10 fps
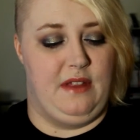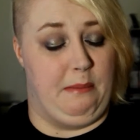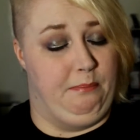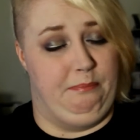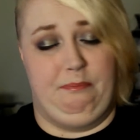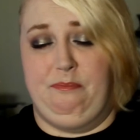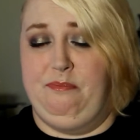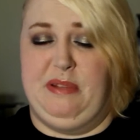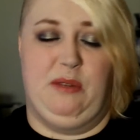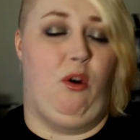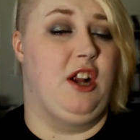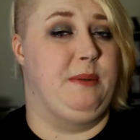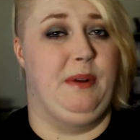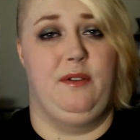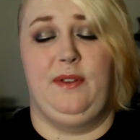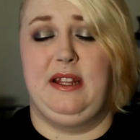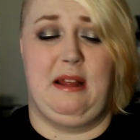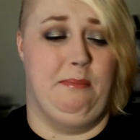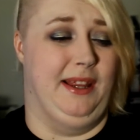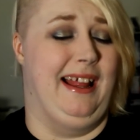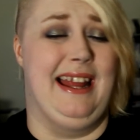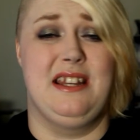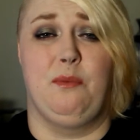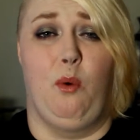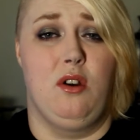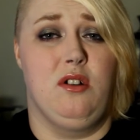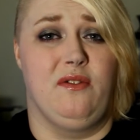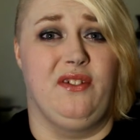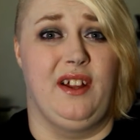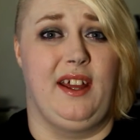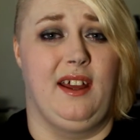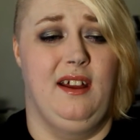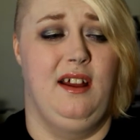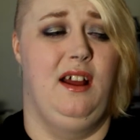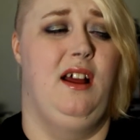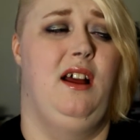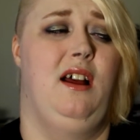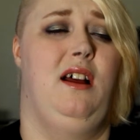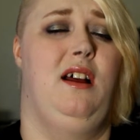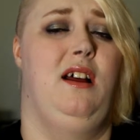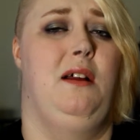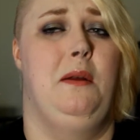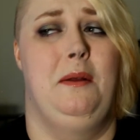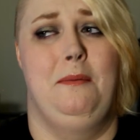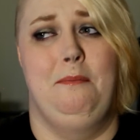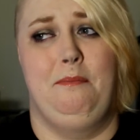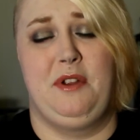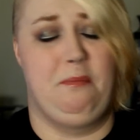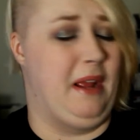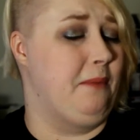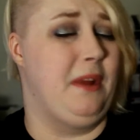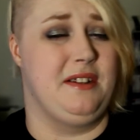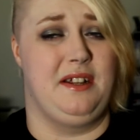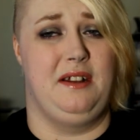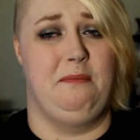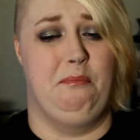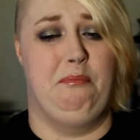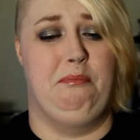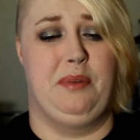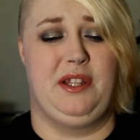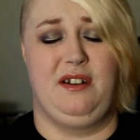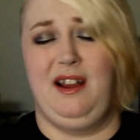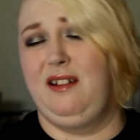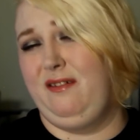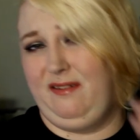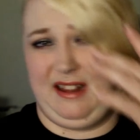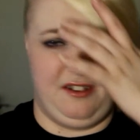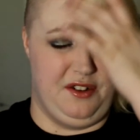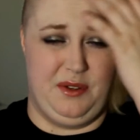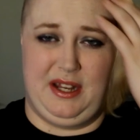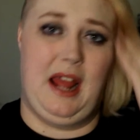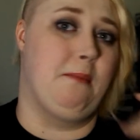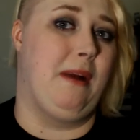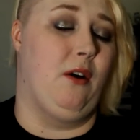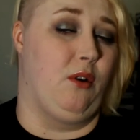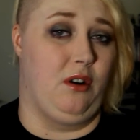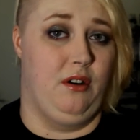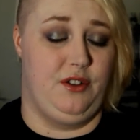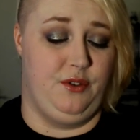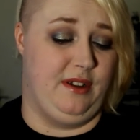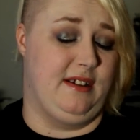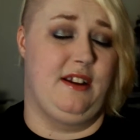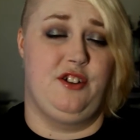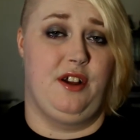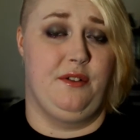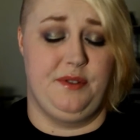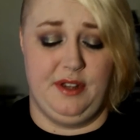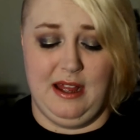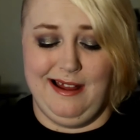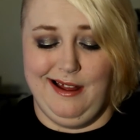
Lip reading: They swatch beautifully, they blend wonderfully. They're pigmented, but they're not, there's no staying power to these eyeshadows.